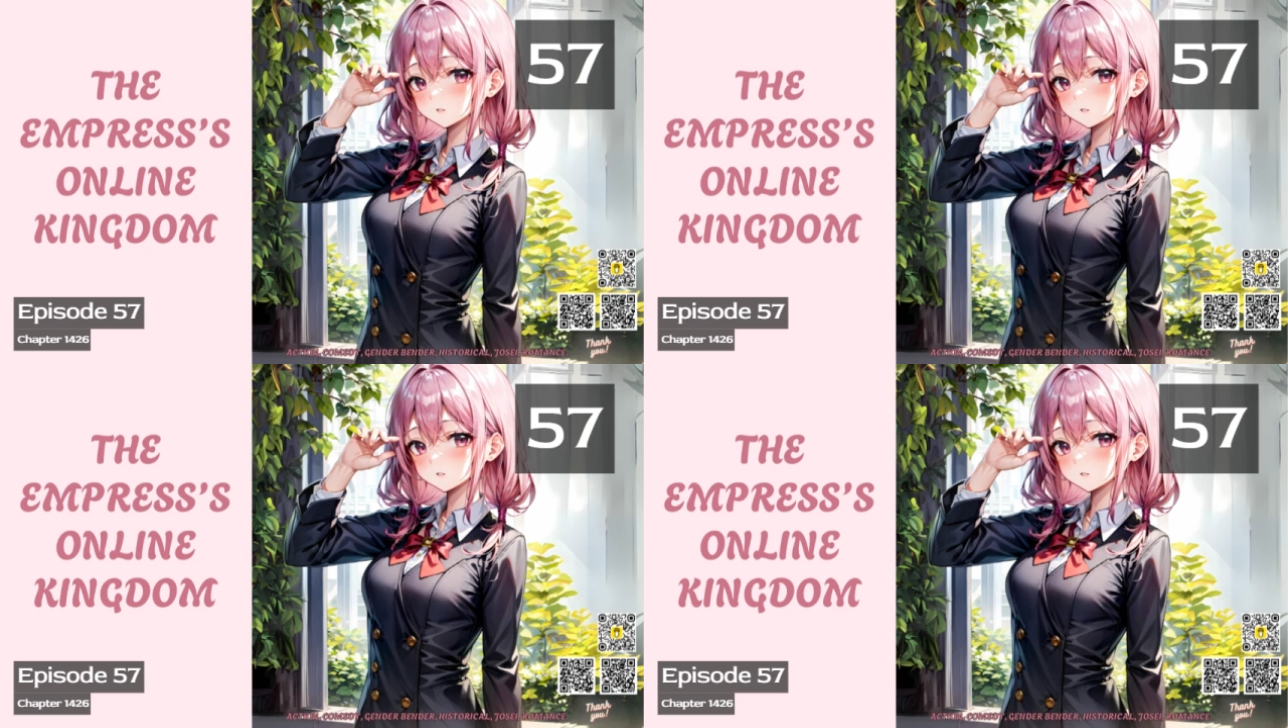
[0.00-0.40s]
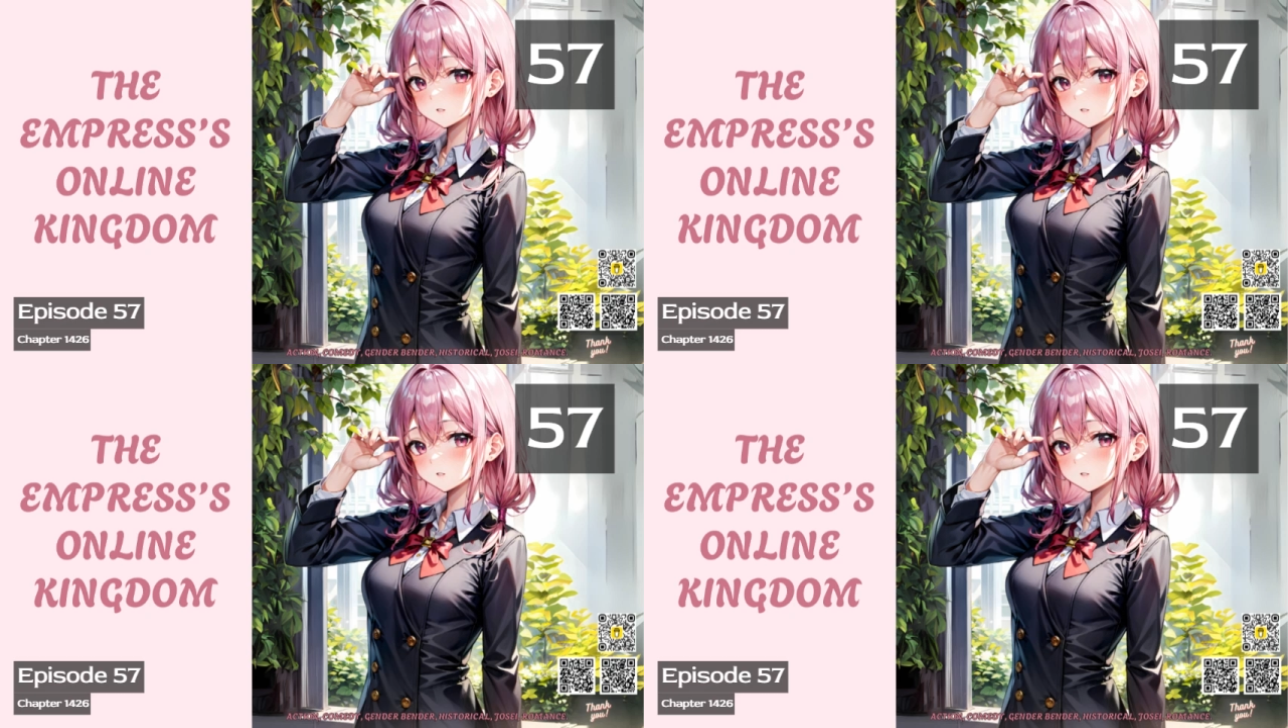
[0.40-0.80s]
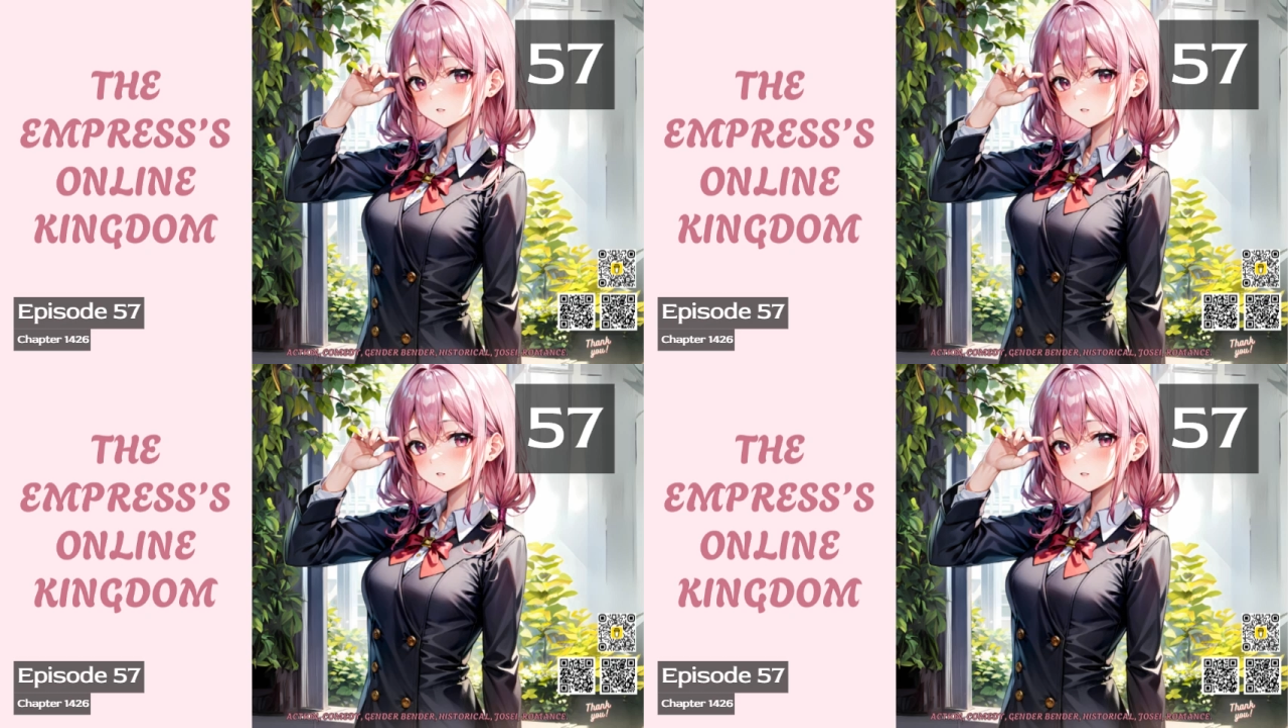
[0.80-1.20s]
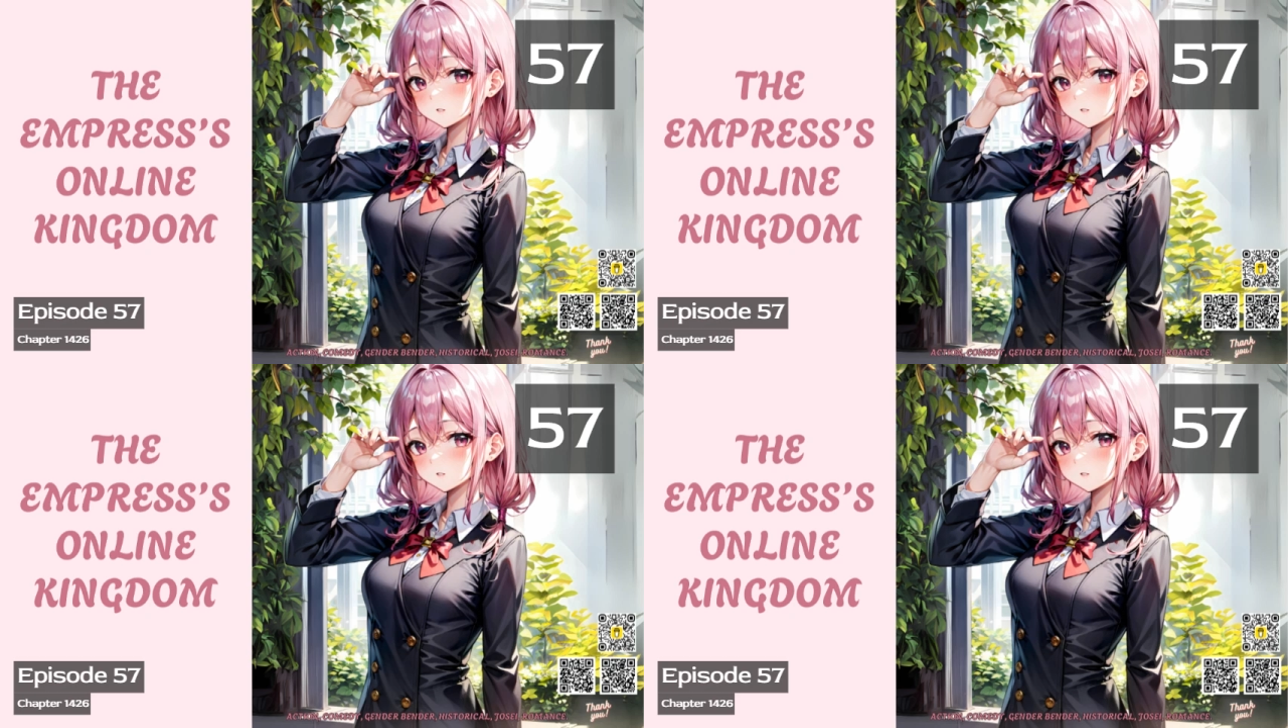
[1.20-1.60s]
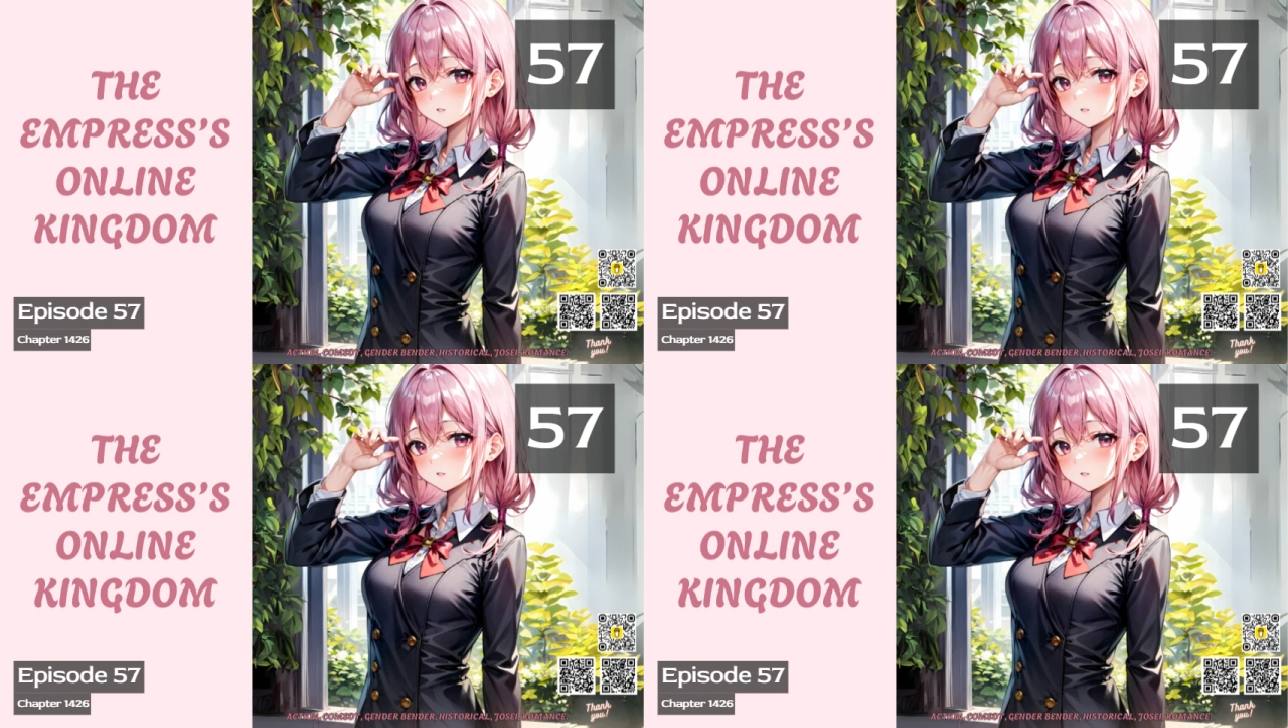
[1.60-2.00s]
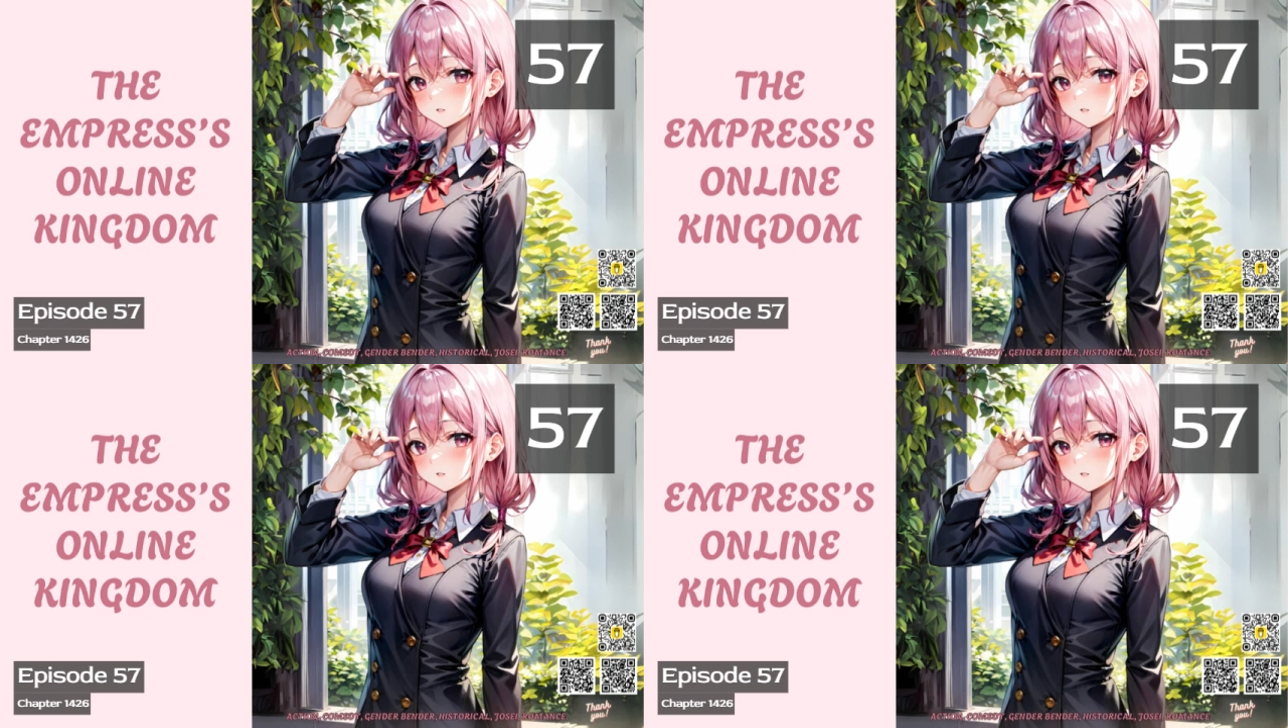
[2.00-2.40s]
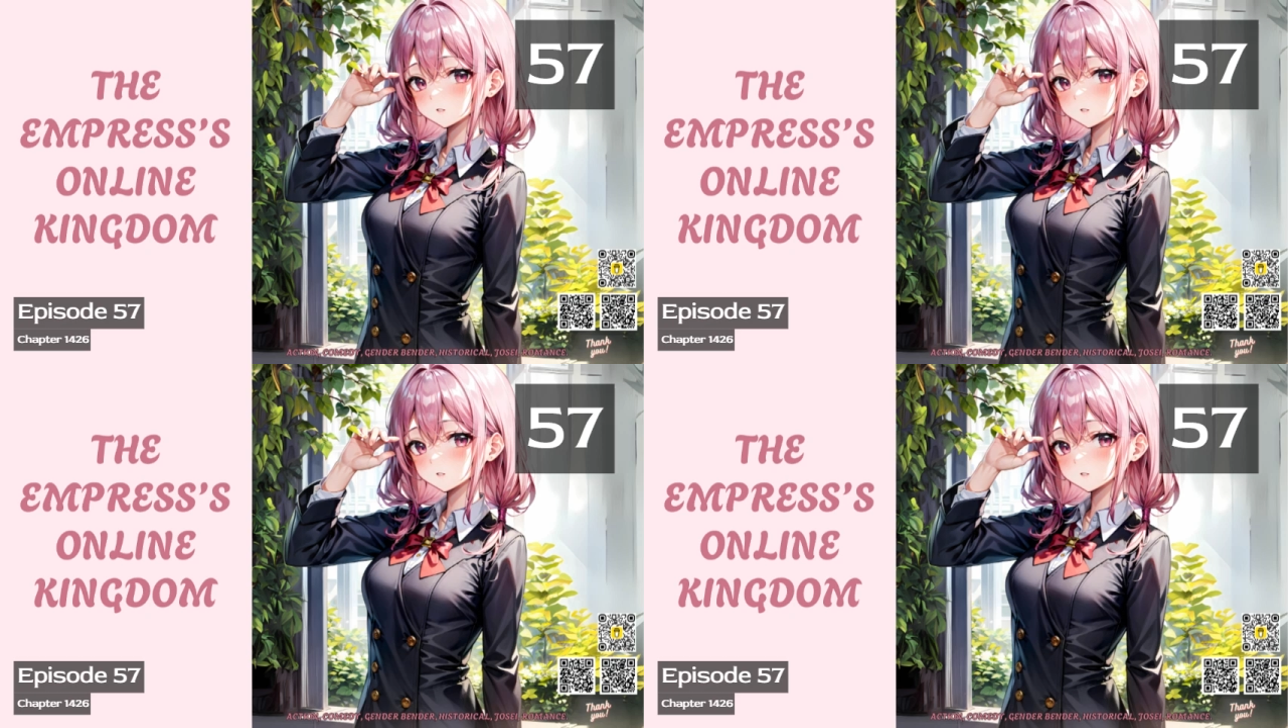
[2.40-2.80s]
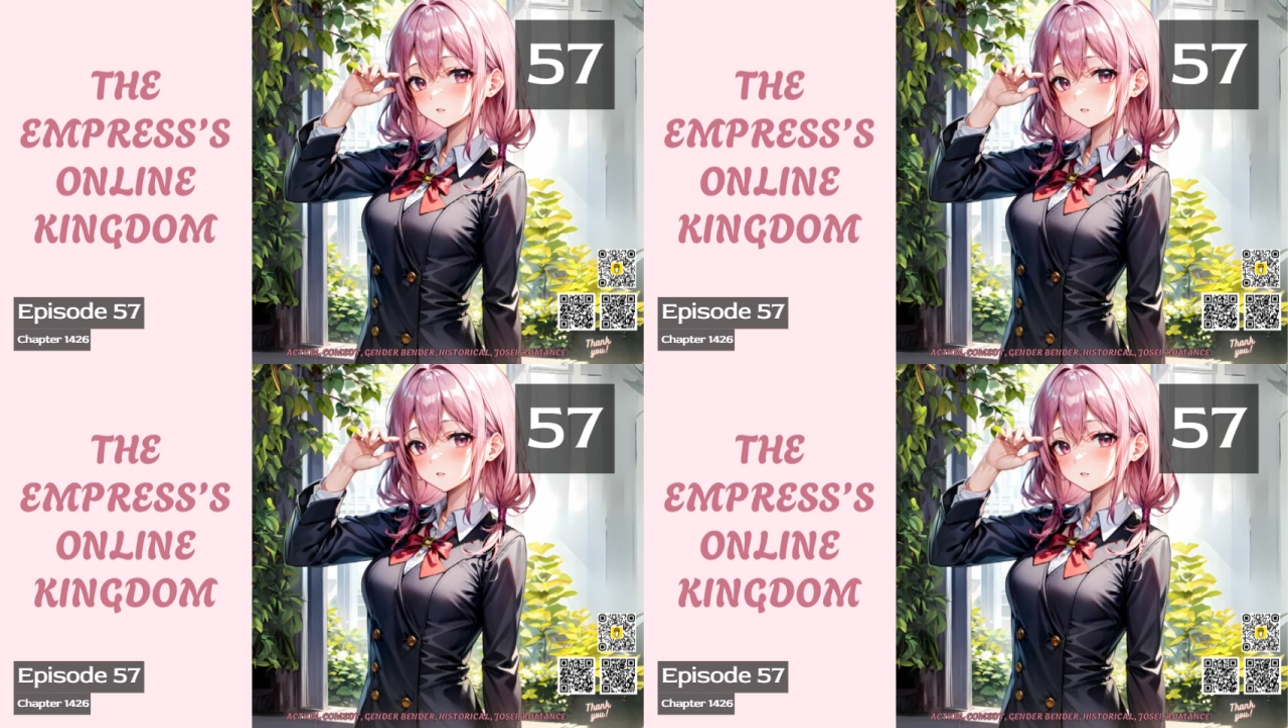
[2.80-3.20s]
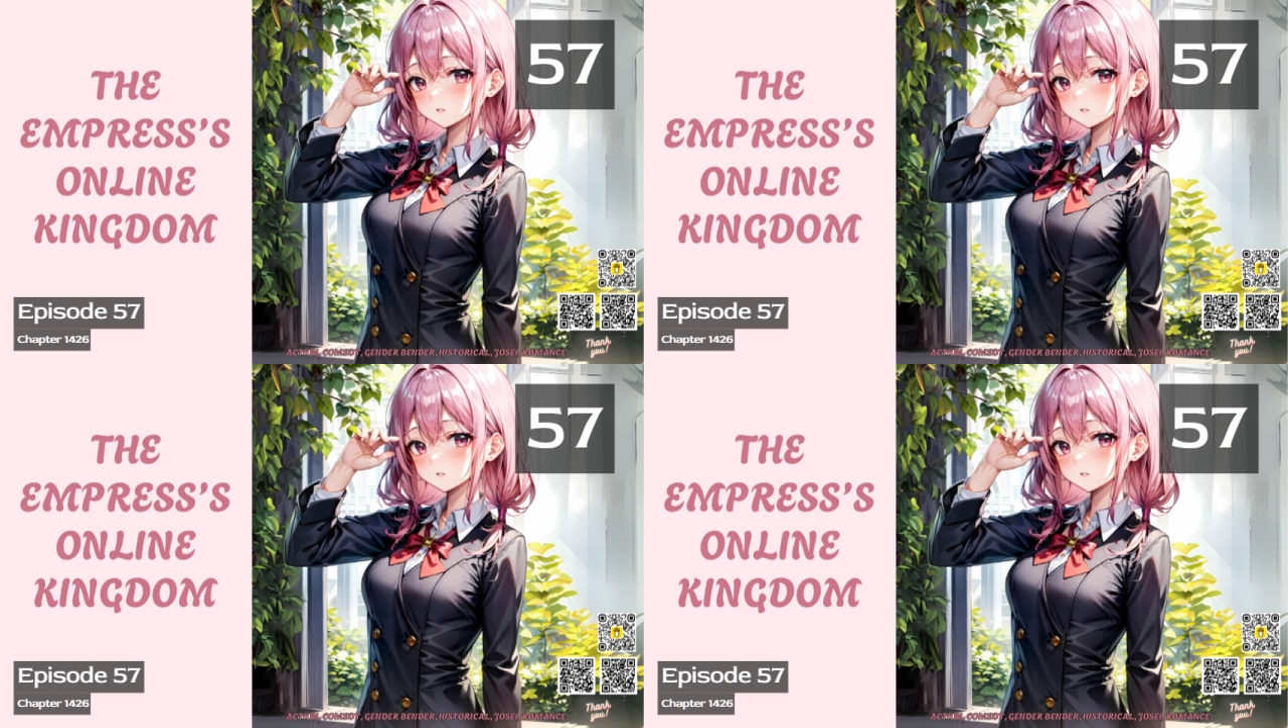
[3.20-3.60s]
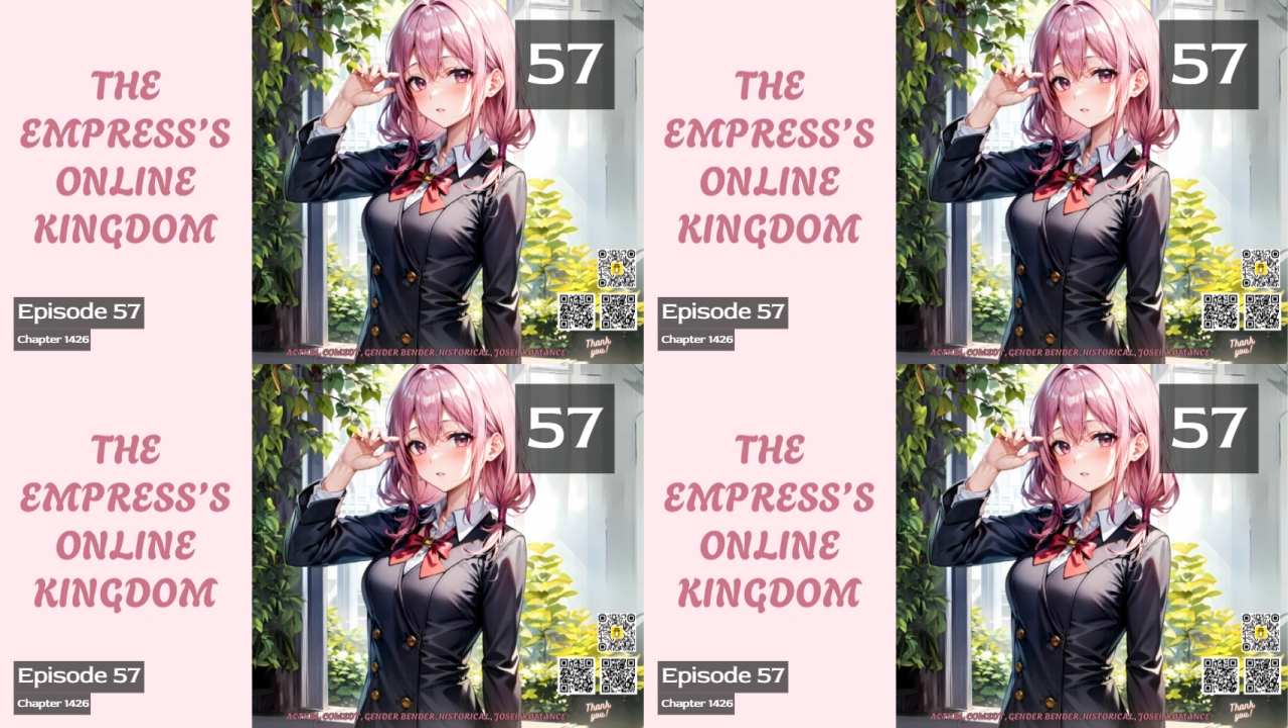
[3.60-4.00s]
She looked serious. "My lord, how is it?"